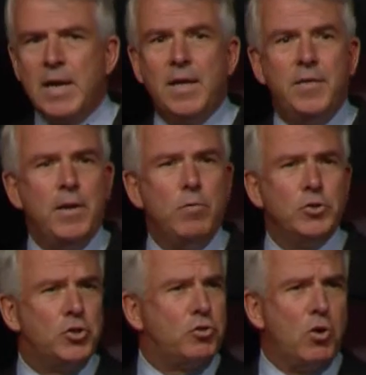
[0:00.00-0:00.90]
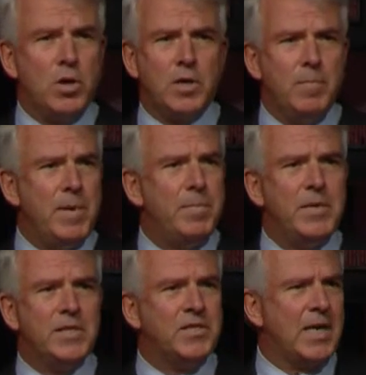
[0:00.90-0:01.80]
There was a strong
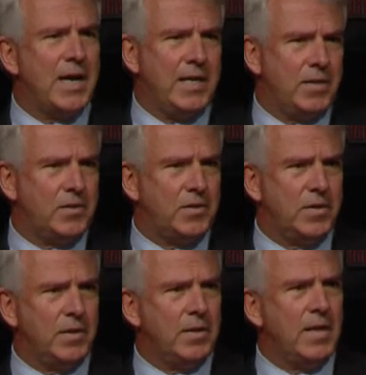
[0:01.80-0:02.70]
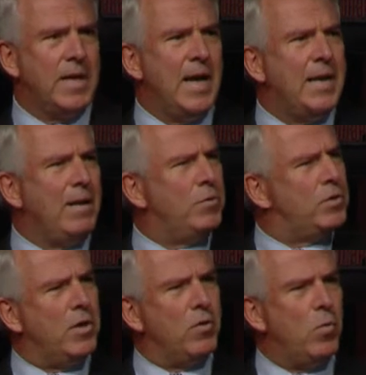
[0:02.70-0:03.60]
commitment to science. And that was
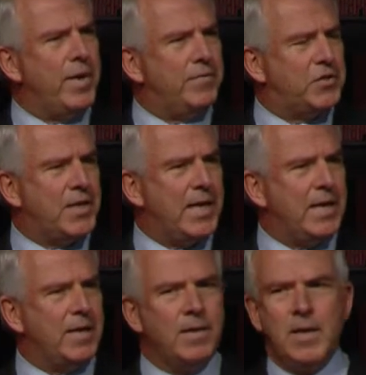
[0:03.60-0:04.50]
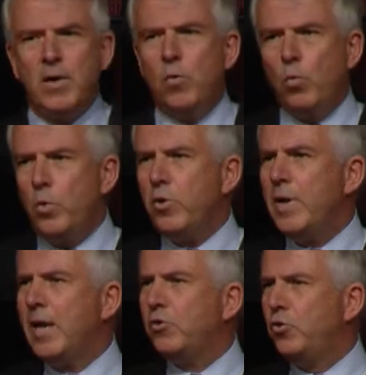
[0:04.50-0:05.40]
another way of saying, we're
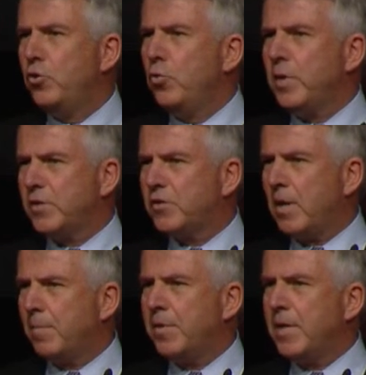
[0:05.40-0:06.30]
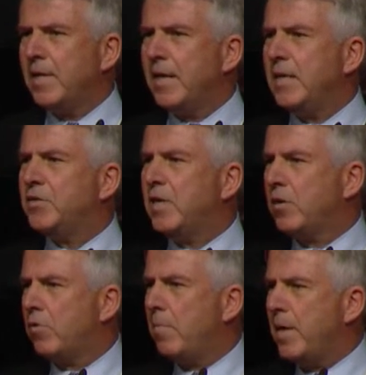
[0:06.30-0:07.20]
not doing something that is
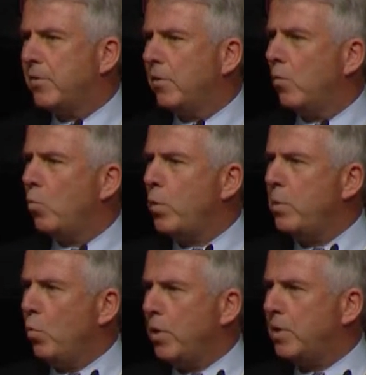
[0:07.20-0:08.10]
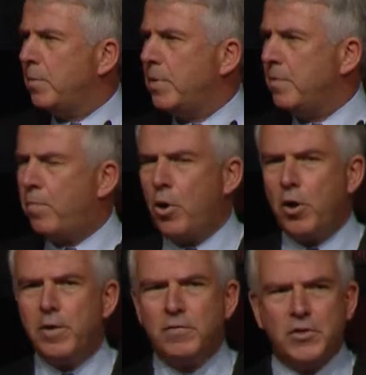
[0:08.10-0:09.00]
incremental. We want to be
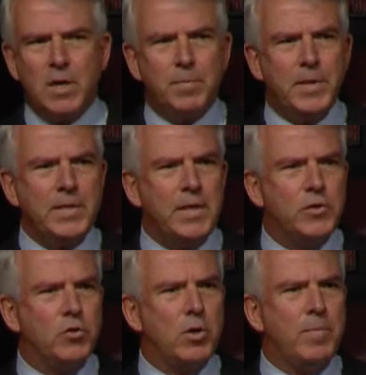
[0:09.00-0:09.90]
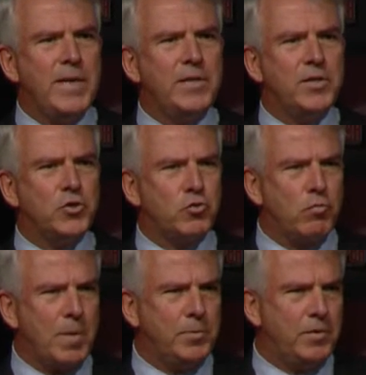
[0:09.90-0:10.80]
part of something that is going to make
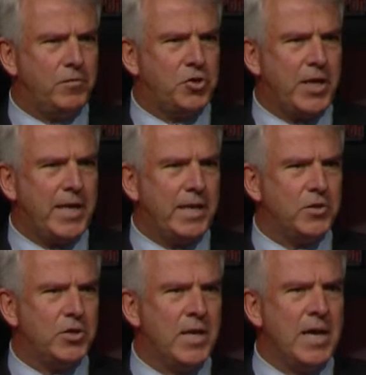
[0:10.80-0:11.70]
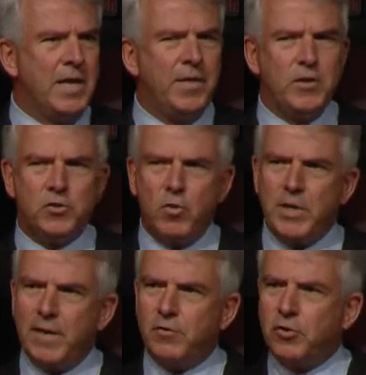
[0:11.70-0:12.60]
disruptive change, that is going
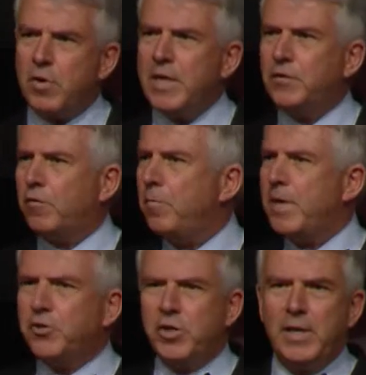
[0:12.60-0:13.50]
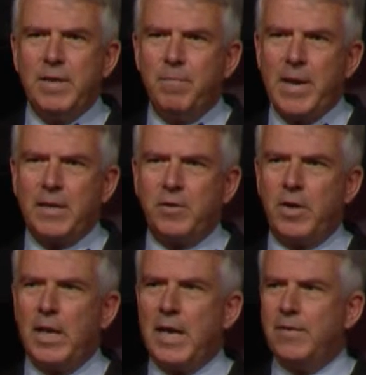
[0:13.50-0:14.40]
to have transformational impact on
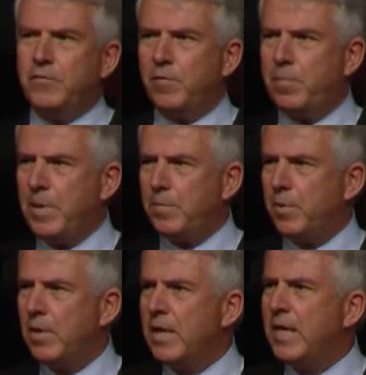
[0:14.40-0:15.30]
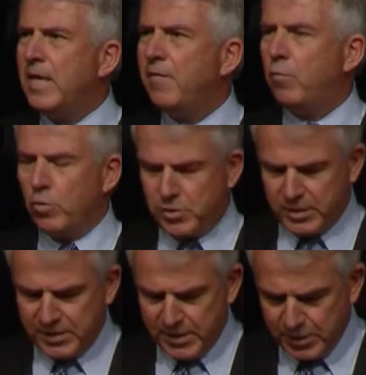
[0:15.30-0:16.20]
the lives of people if we're
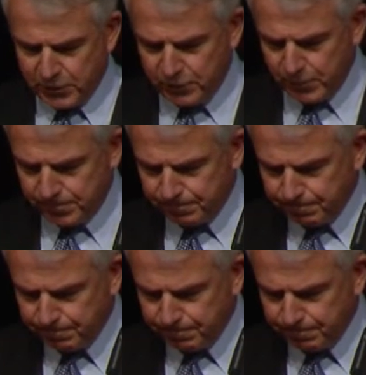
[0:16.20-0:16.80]
successful.